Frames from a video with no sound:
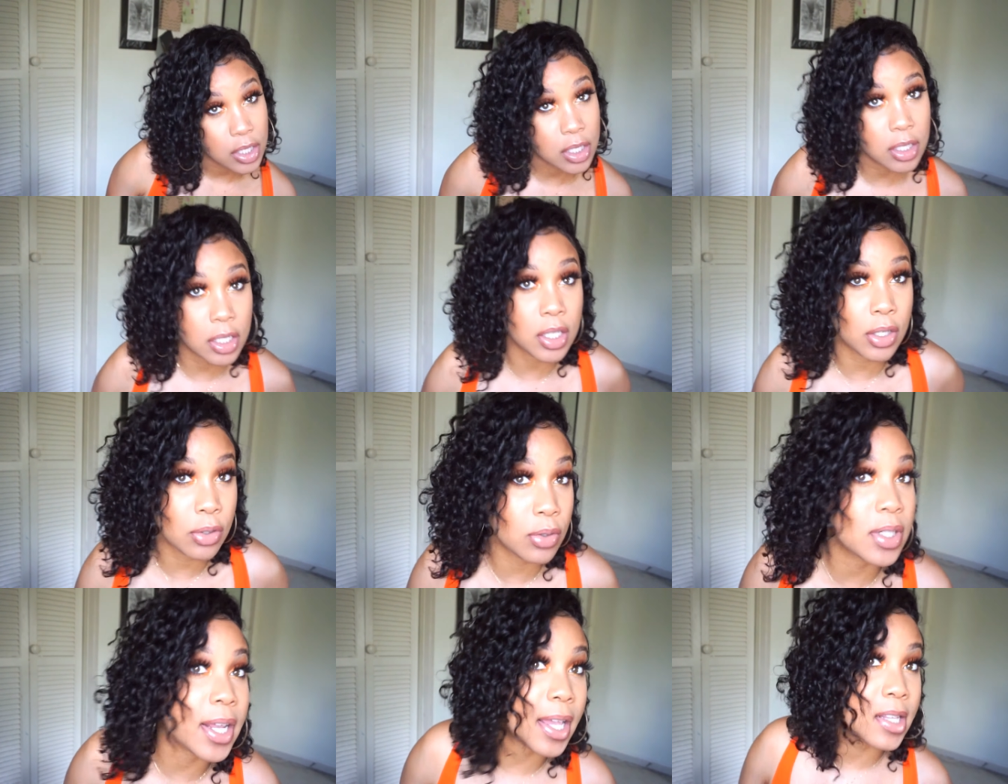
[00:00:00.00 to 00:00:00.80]

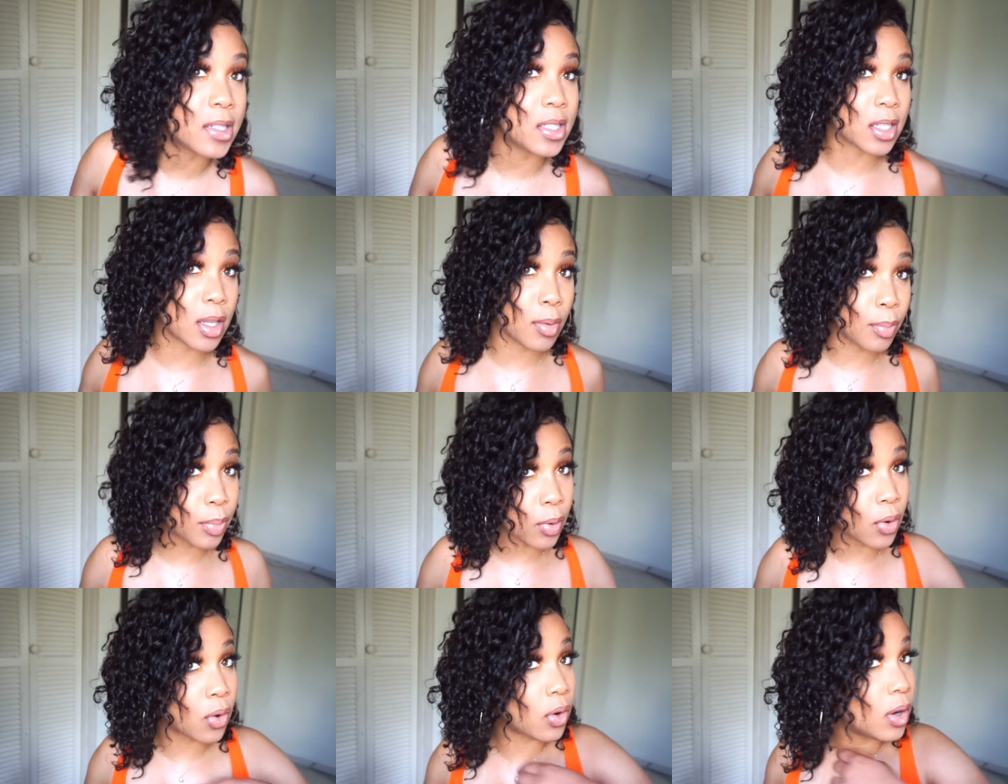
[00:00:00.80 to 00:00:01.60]
cute and
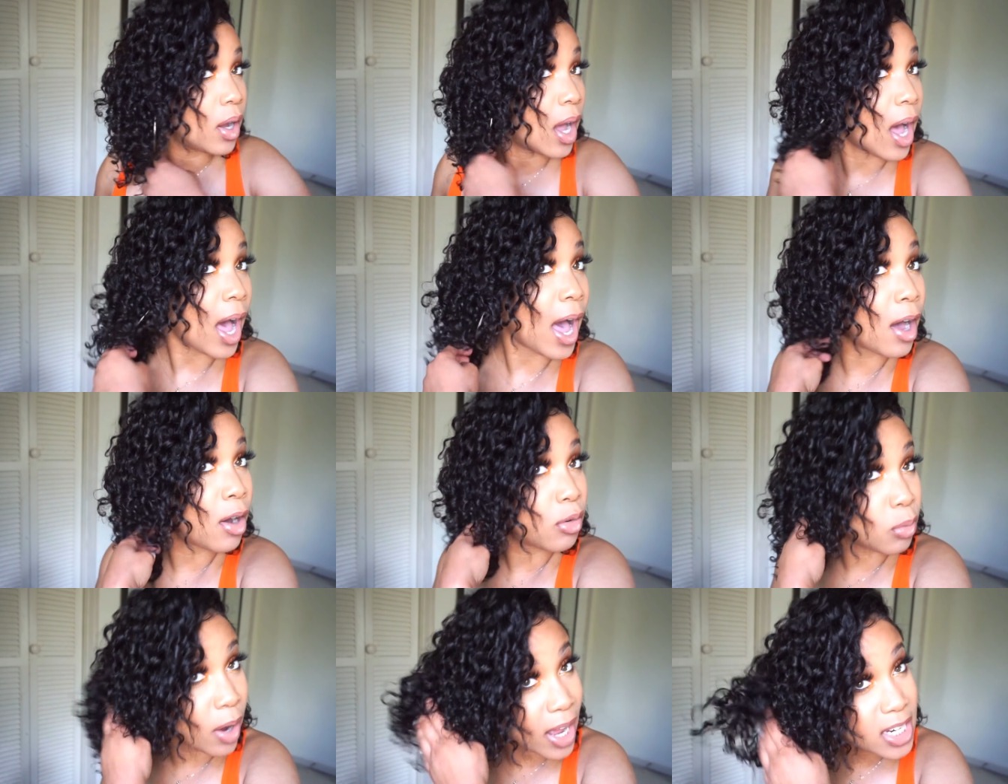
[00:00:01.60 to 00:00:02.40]
simple. I
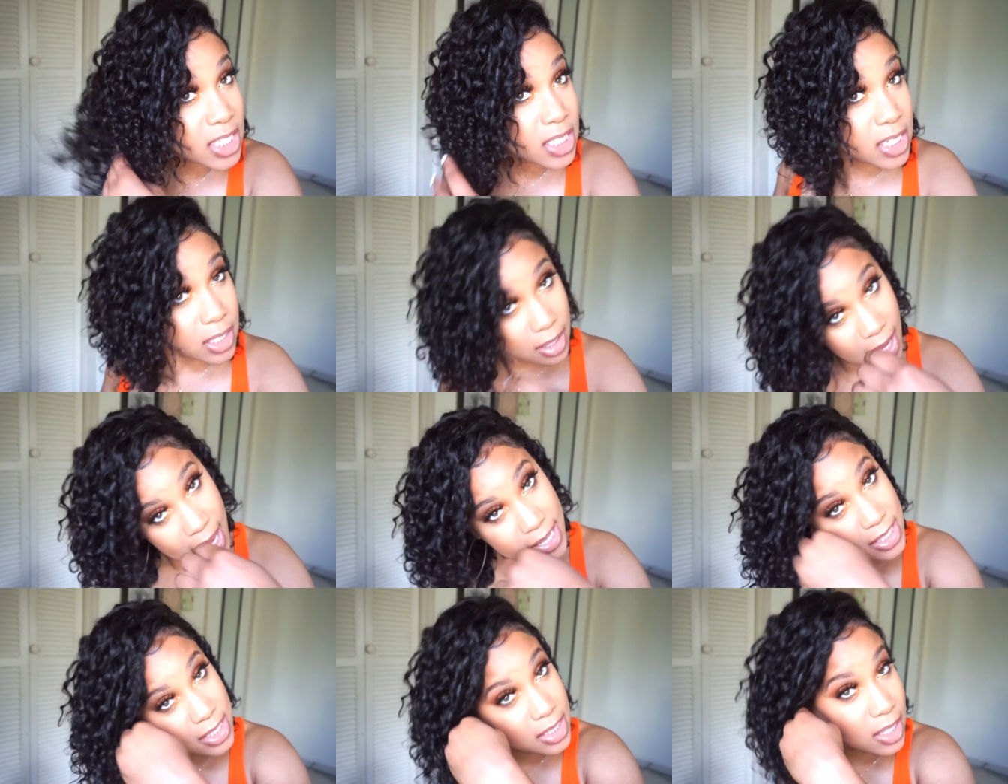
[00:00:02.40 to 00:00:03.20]
washed it
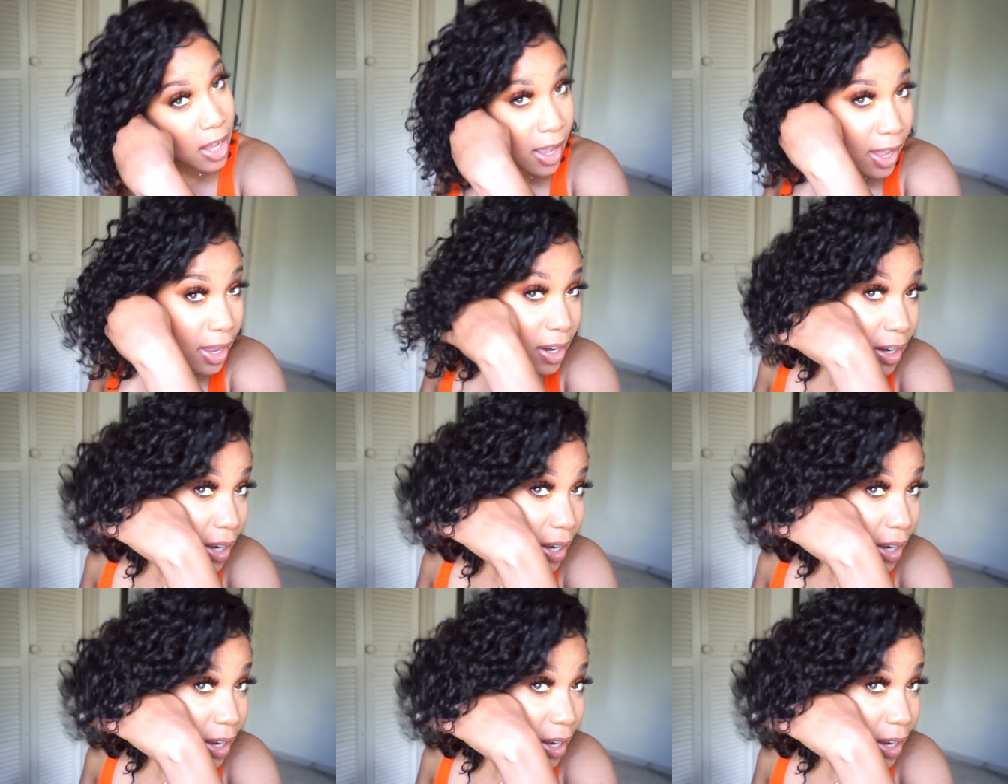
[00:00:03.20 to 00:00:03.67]
last night